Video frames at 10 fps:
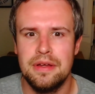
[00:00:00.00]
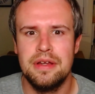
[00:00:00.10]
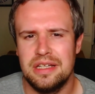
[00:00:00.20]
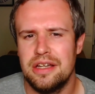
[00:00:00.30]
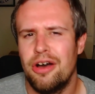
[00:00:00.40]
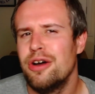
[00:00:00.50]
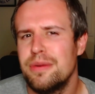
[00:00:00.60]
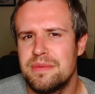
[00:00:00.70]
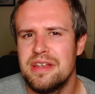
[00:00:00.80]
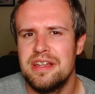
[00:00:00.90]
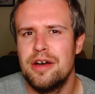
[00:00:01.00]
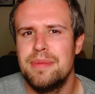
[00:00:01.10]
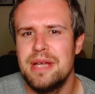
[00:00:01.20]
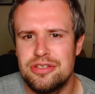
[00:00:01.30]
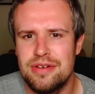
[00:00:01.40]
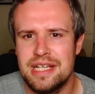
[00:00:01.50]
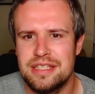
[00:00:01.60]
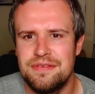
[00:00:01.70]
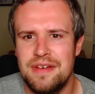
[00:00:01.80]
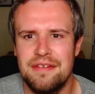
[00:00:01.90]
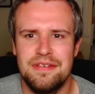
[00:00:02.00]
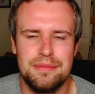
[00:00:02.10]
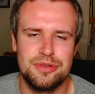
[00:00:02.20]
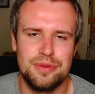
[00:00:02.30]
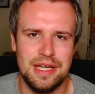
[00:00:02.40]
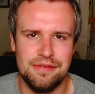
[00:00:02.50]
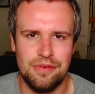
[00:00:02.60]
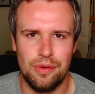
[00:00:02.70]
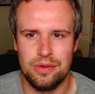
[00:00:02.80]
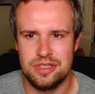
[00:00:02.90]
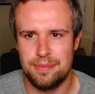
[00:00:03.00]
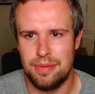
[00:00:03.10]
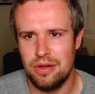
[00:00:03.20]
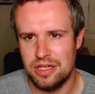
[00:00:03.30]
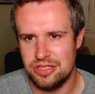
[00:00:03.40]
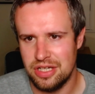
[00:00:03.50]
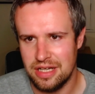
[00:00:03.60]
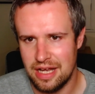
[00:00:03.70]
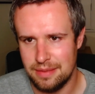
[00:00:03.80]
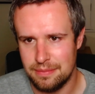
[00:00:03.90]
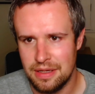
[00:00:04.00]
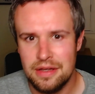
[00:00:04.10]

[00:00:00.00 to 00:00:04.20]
in the hope that they'll be addressed for FM24 to polish the game.